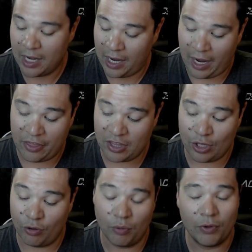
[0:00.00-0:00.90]
I think
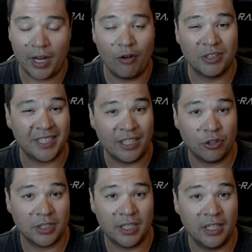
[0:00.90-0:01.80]
the only one that I was
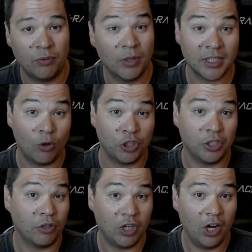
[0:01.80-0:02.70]
interested in was
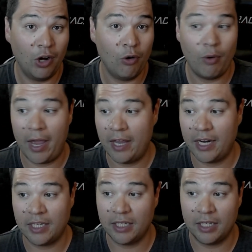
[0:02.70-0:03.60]
Oshinoko, and
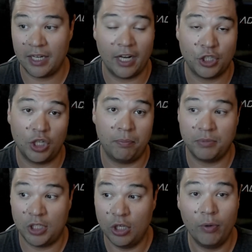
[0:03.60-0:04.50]
I needed to catch up
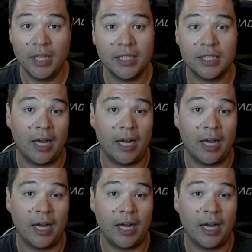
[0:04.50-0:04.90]
to it.